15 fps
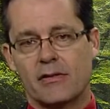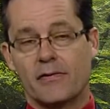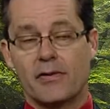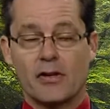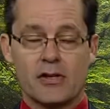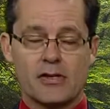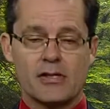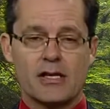
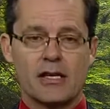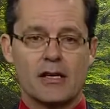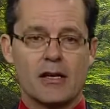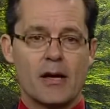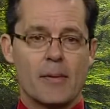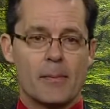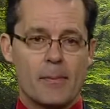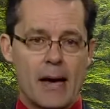Philistine
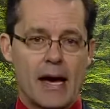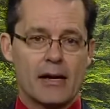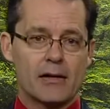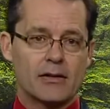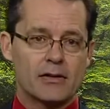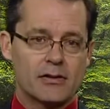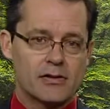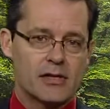
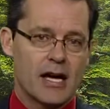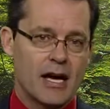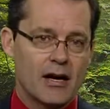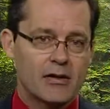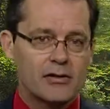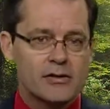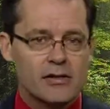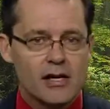battle
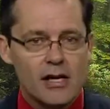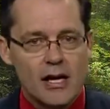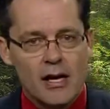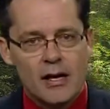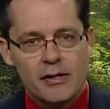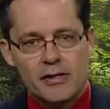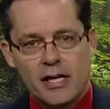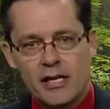sounds.
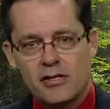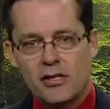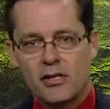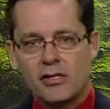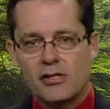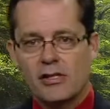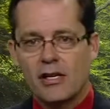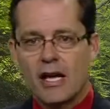
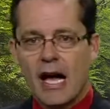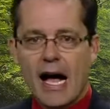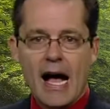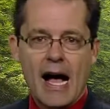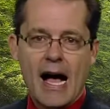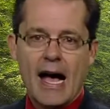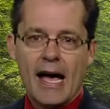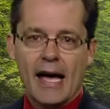Tensions
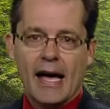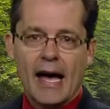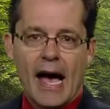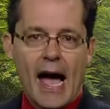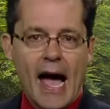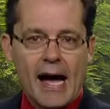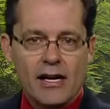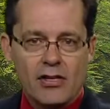high,
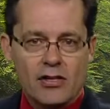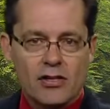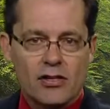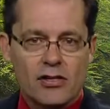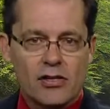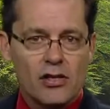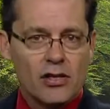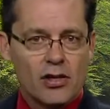
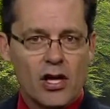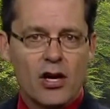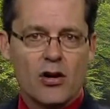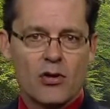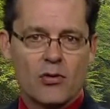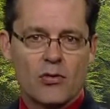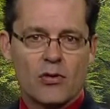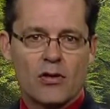actions
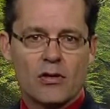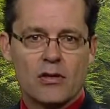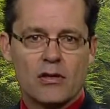low.